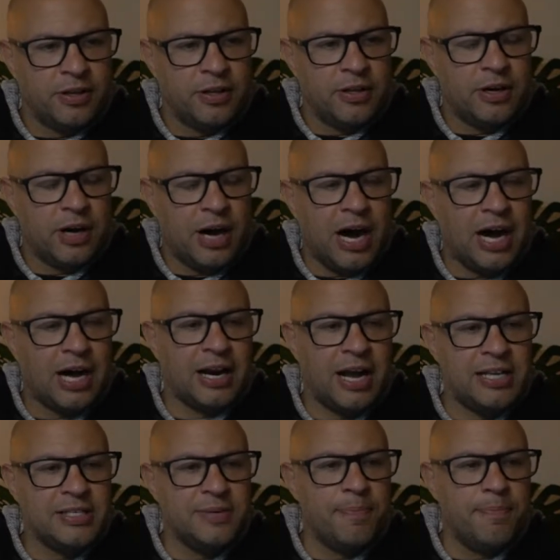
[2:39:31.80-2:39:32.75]
Hart
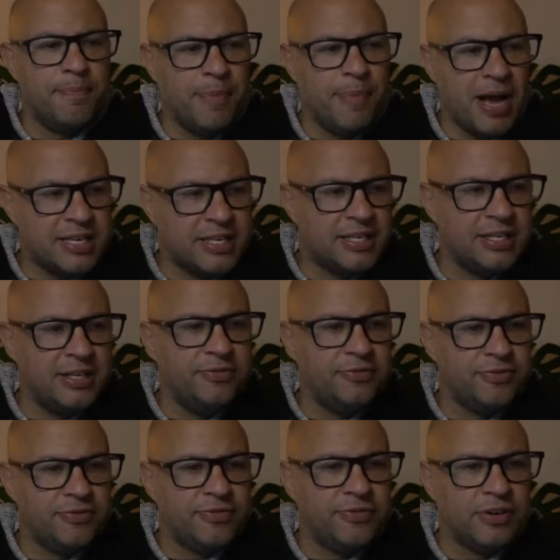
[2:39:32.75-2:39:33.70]
has a
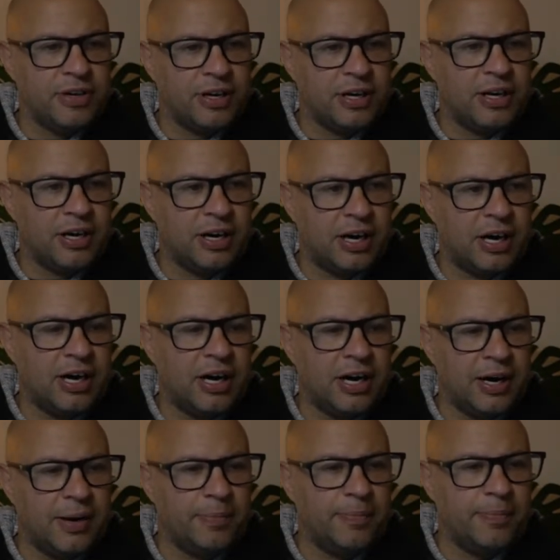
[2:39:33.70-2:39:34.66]
massive
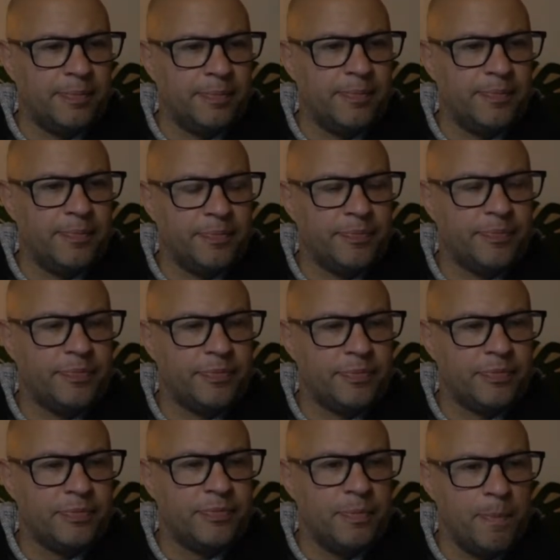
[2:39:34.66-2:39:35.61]

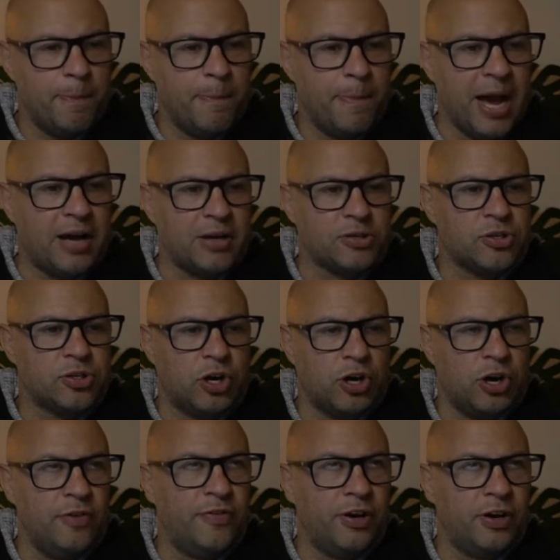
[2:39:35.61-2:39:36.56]
mouse
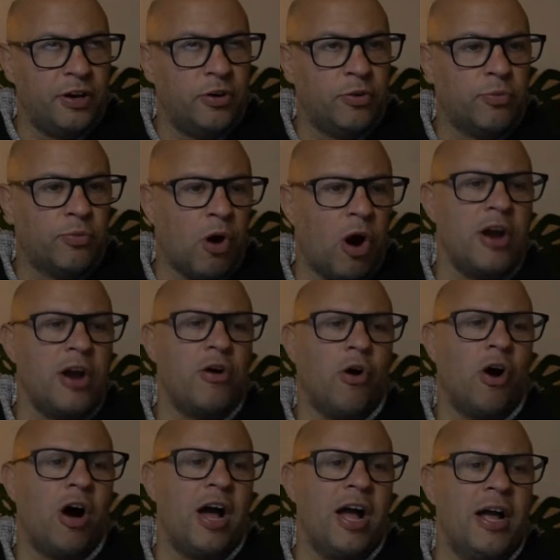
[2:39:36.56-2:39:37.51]
over her right
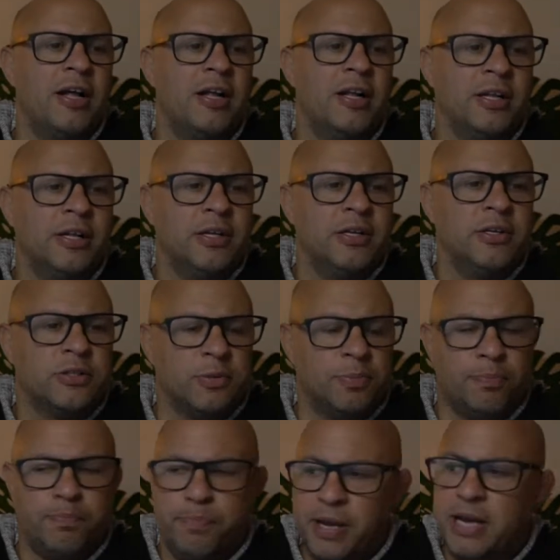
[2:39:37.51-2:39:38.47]
eye. It's
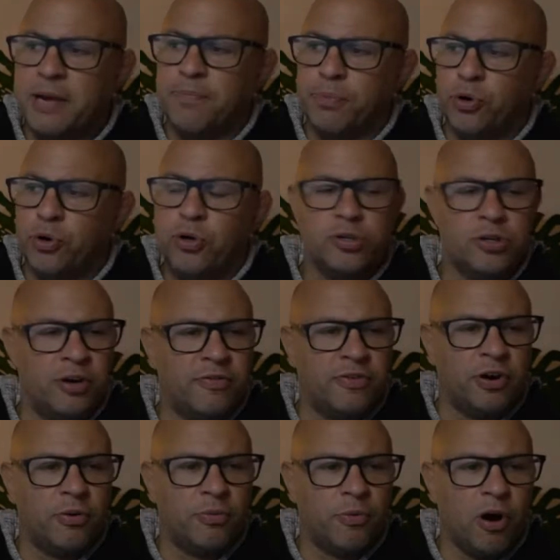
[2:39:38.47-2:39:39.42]
a big bruise over
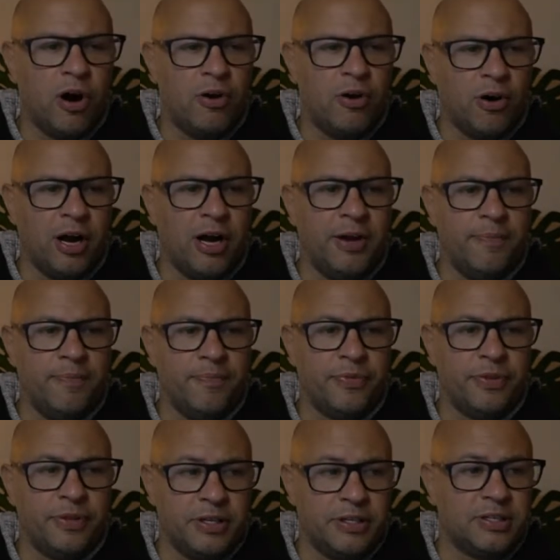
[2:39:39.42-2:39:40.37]
her right eye.
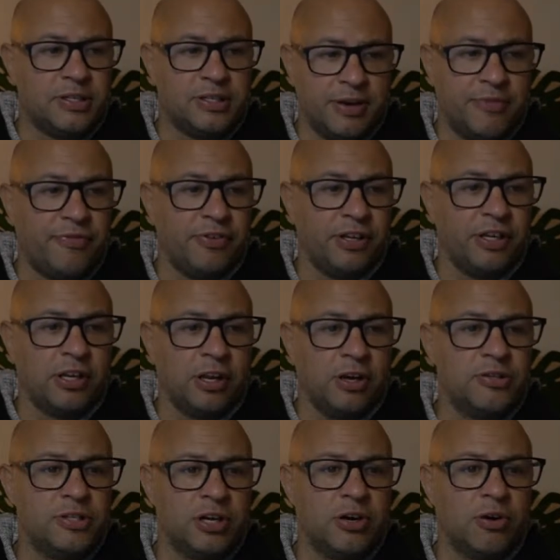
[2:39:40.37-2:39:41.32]
It's definitely
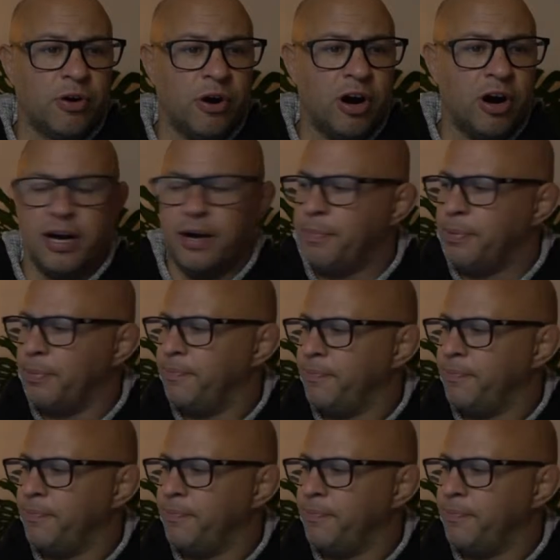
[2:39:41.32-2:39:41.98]
closing her eye up.